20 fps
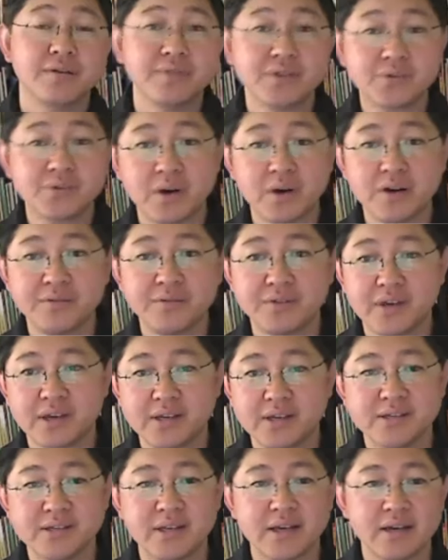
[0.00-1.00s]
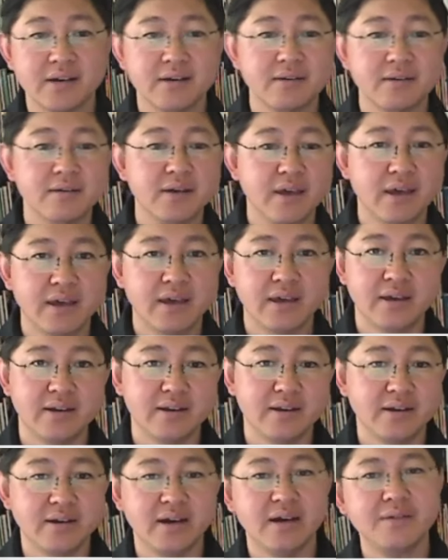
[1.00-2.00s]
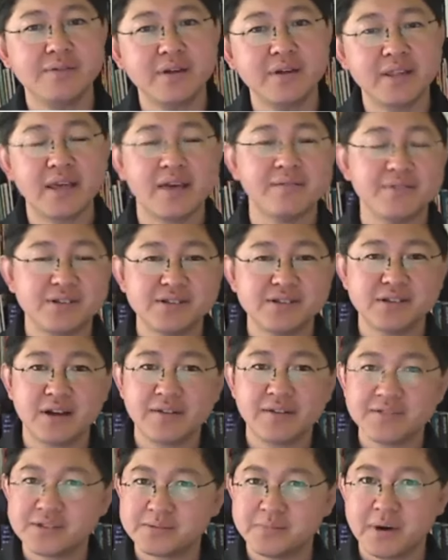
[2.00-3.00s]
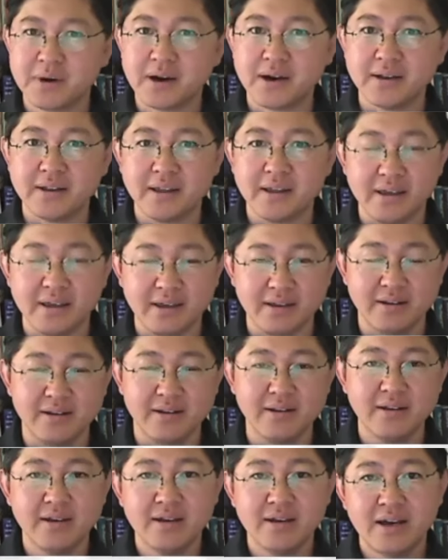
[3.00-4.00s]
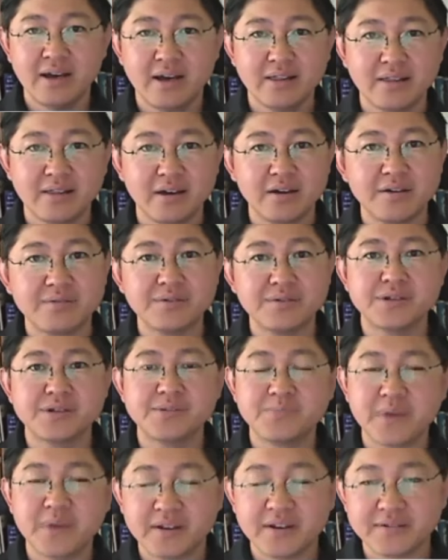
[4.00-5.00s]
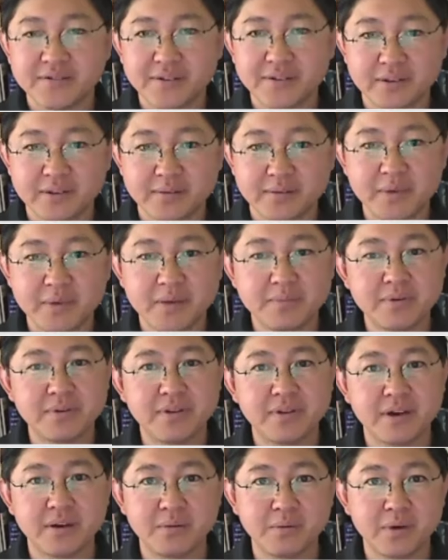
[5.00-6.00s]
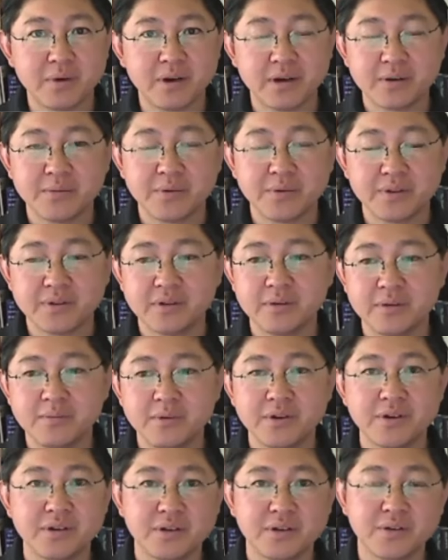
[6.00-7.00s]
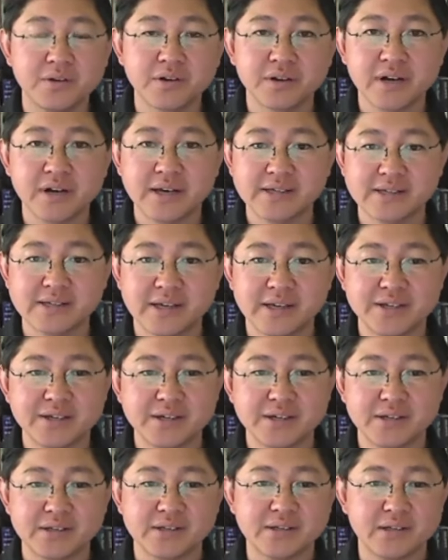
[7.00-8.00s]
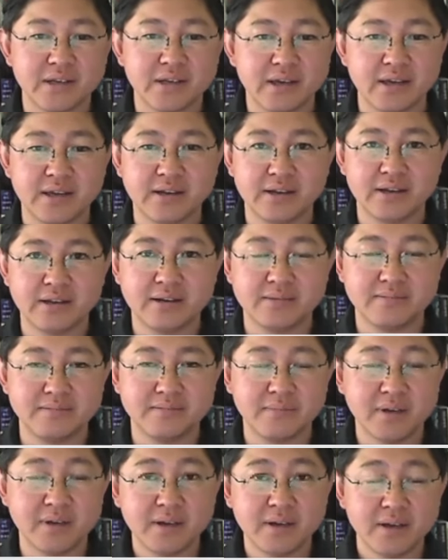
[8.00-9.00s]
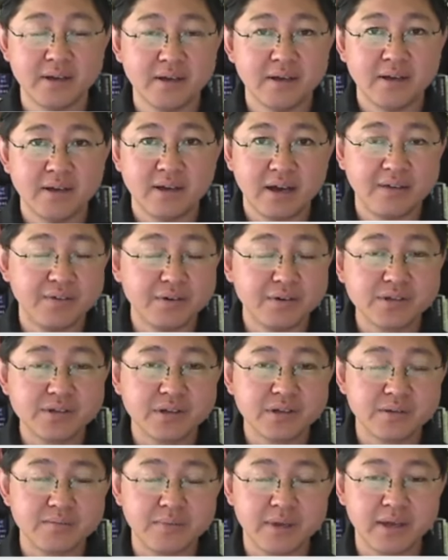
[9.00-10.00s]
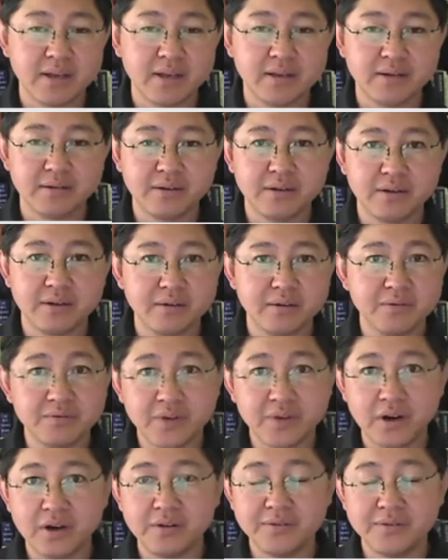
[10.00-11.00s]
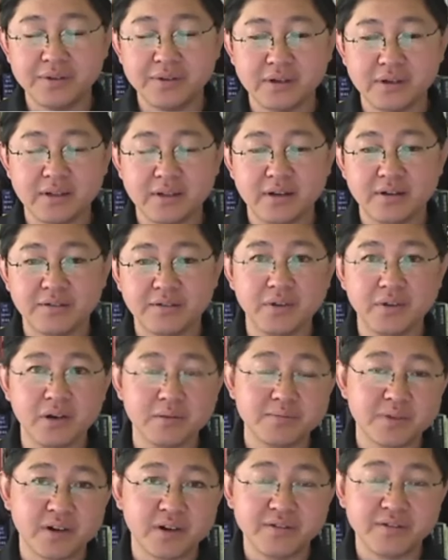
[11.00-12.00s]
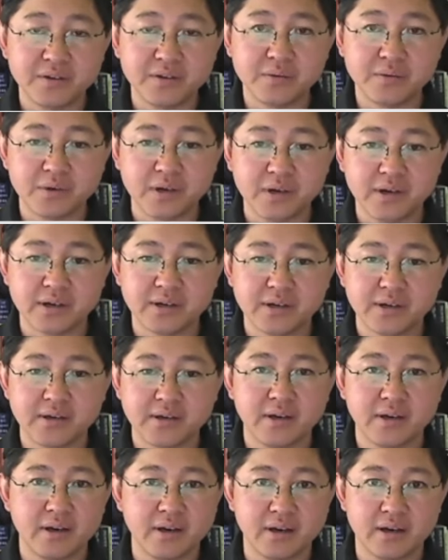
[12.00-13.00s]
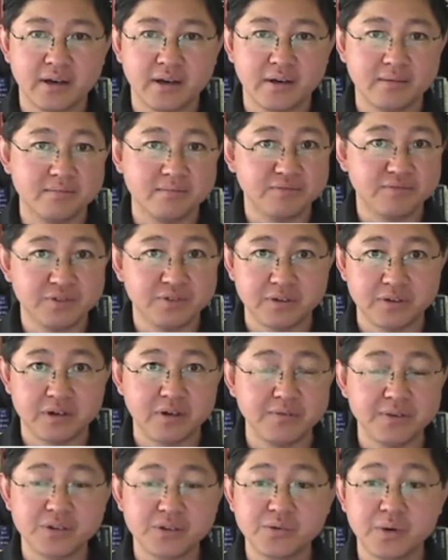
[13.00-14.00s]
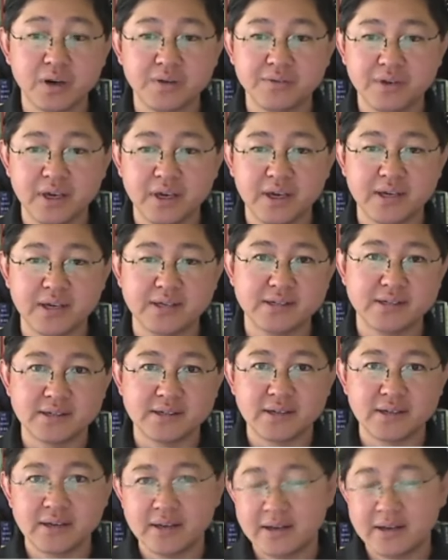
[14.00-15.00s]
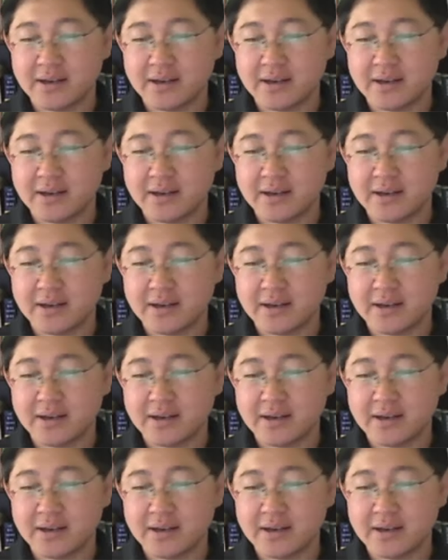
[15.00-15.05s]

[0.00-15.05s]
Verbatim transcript: over 12 years now, and uh, I really have a soft spot and a lot of respect for the people that work with community organizations. And um, I've also been, you know, involved in a lot of nonprofit work um, for over 12 years.